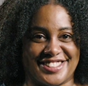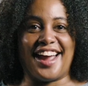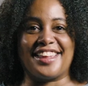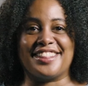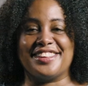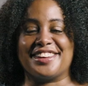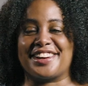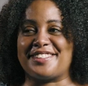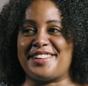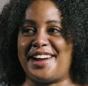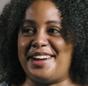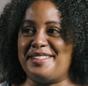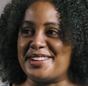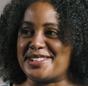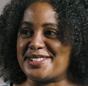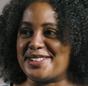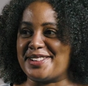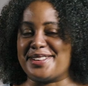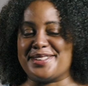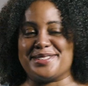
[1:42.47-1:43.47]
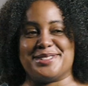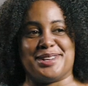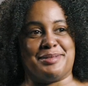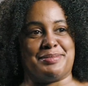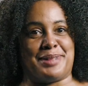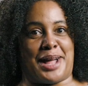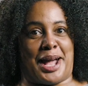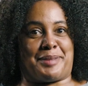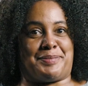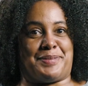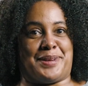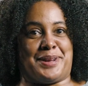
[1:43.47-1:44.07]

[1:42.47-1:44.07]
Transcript: I look around, make sure there's no black